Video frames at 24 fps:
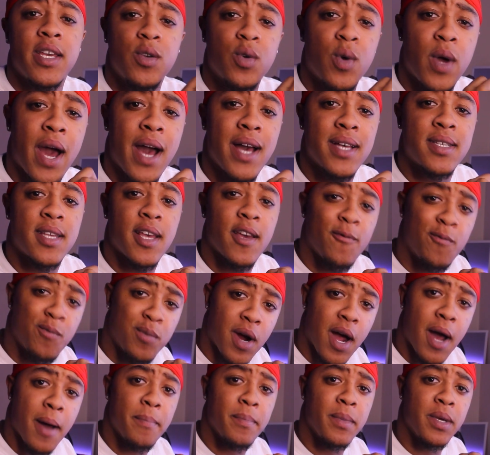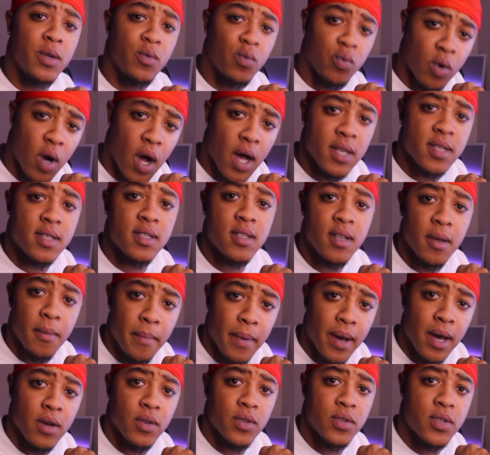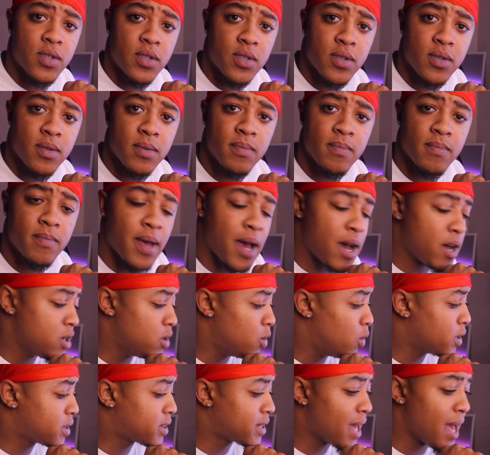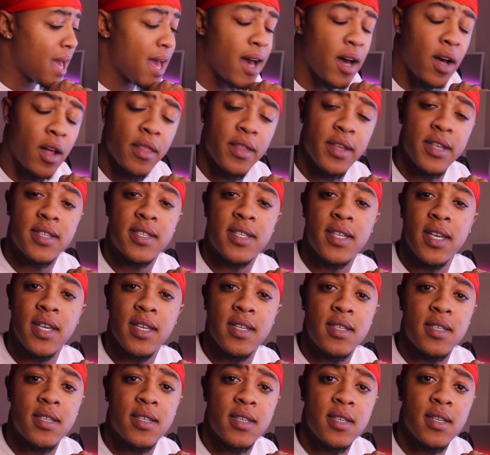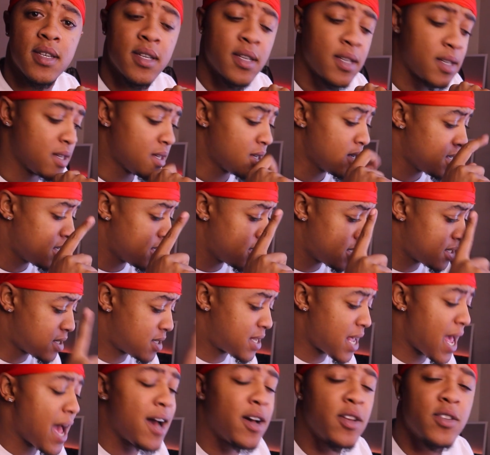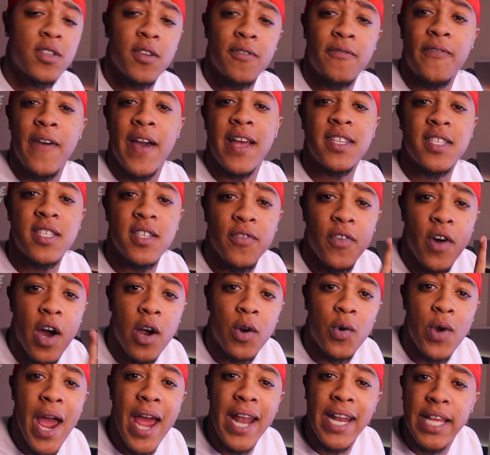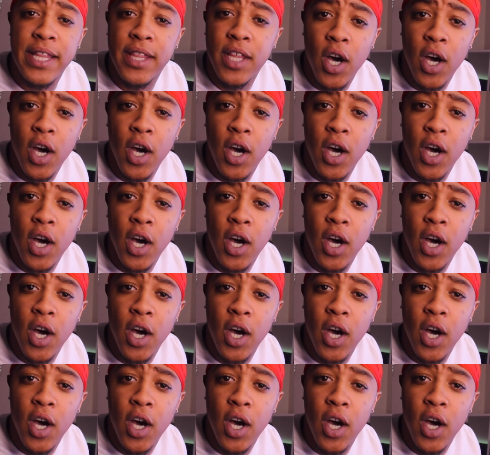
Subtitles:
you guys have brought me Rastamouse. I don't know what the hell this is. Sounds offensive already